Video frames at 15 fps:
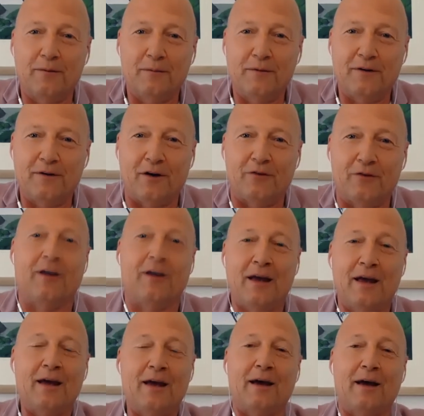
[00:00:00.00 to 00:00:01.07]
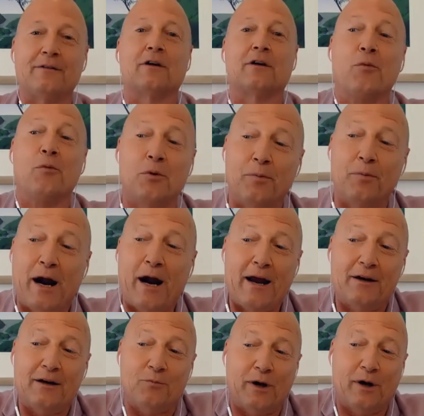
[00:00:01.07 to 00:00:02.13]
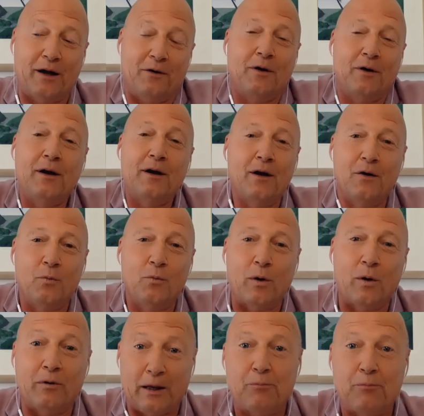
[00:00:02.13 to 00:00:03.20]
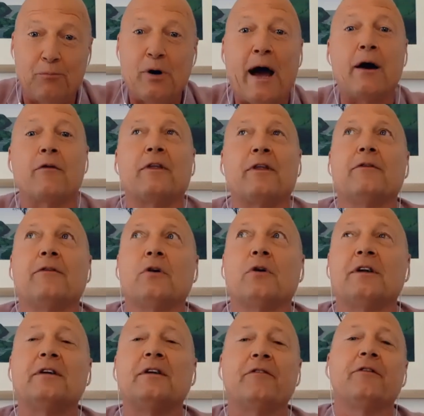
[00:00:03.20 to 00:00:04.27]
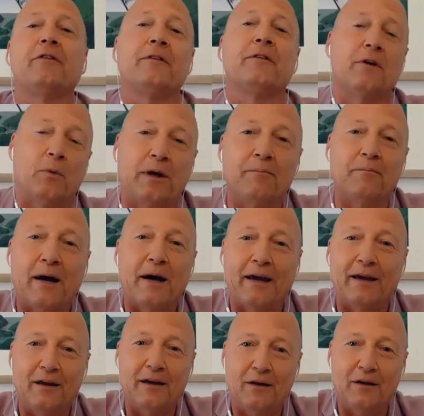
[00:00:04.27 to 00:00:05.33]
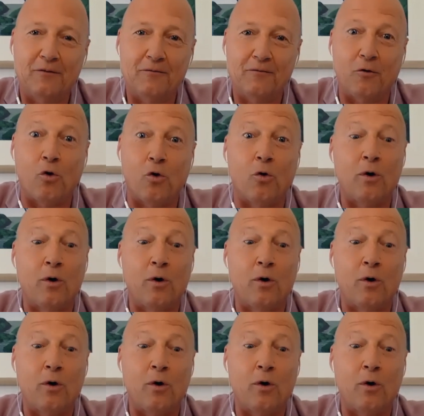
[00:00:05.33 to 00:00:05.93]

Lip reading: So it's a global brand, and we're really proud of the sort of difference that we can make for